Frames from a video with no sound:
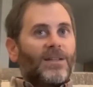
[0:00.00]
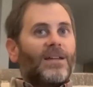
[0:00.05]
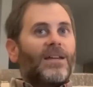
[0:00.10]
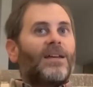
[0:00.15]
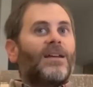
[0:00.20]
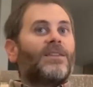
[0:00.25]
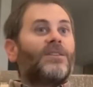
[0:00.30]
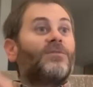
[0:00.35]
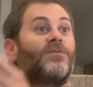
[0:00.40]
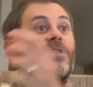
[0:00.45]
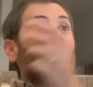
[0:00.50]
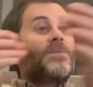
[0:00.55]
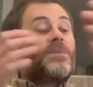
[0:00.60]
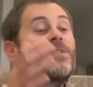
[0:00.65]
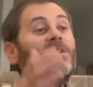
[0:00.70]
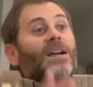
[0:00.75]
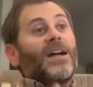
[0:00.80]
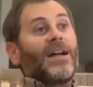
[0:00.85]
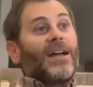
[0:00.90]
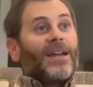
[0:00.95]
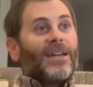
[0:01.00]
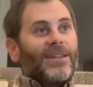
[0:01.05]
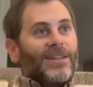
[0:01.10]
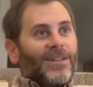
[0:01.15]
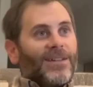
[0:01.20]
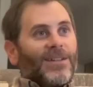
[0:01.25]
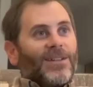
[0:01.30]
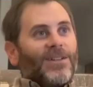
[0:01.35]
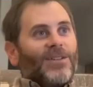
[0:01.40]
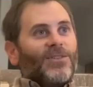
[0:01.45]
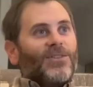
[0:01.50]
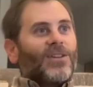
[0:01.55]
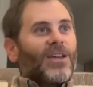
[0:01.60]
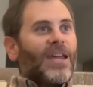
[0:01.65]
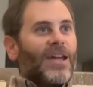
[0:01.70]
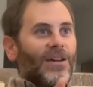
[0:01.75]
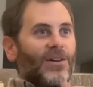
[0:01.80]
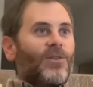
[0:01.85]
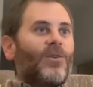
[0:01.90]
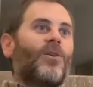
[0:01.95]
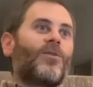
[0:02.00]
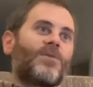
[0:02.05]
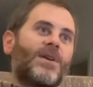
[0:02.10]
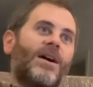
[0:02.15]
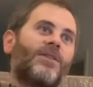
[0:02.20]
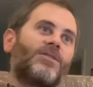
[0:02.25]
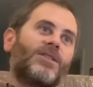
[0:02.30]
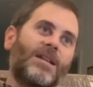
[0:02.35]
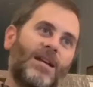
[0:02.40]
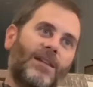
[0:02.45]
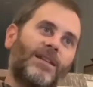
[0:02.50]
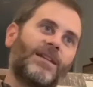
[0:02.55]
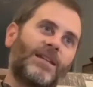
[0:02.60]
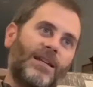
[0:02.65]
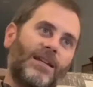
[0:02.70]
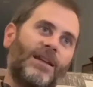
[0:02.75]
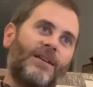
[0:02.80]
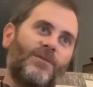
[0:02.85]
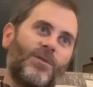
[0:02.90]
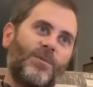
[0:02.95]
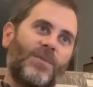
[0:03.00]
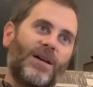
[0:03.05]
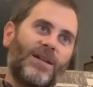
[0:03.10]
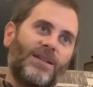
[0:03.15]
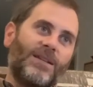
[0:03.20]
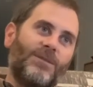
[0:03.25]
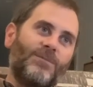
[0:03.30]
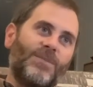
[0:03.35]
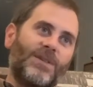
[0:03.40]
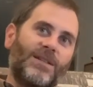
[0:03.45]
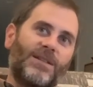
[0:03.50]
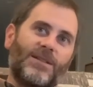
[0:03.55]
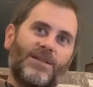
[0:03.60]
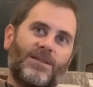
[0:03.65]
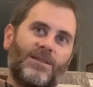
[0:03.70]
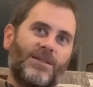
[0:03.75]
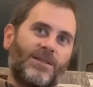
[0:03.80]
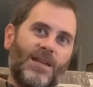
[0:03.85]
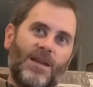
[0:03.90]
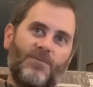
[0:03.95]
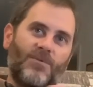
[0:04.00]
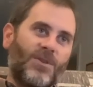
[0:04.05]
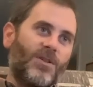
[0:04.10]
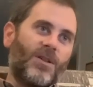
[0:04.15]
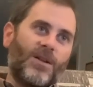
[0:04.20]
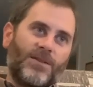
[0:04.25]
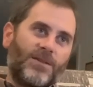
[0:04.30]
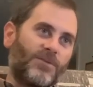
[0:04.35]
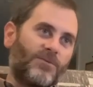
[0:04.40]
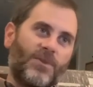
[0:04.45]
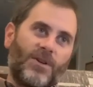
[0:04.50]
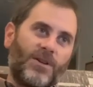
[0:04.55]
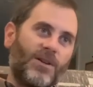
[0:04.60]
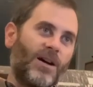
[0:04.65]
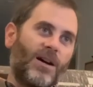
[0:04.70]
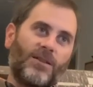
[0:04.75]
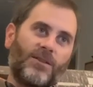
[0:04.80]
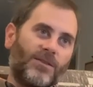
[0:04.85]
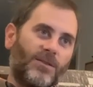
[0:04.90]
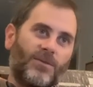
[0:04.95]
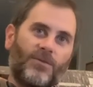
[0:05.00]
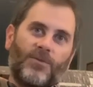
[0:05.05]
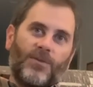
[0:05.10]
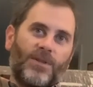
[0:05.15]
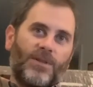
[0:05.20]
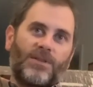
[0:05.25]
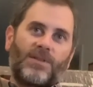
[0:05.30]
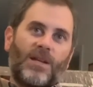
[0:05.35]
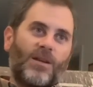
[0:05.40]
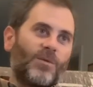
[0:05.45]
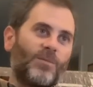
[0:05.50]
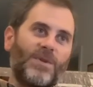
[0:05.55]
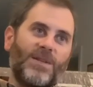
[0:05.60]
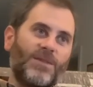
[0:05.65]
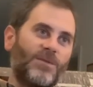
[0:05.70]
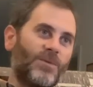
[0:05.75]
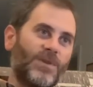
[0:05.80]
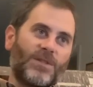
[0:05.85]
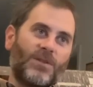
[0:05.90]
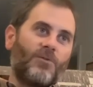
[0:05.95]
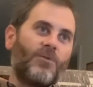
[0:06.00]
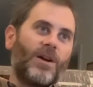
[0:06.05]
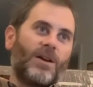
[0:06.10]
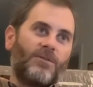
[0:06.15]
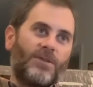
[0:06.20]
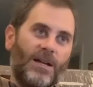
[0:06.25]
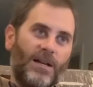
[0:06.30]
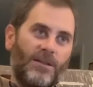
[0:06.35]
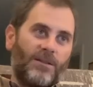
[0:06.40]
And the flip side, you can't go around yelling at everybody because the tablecloth's the wrong color or the centerpiece wasn't quite right.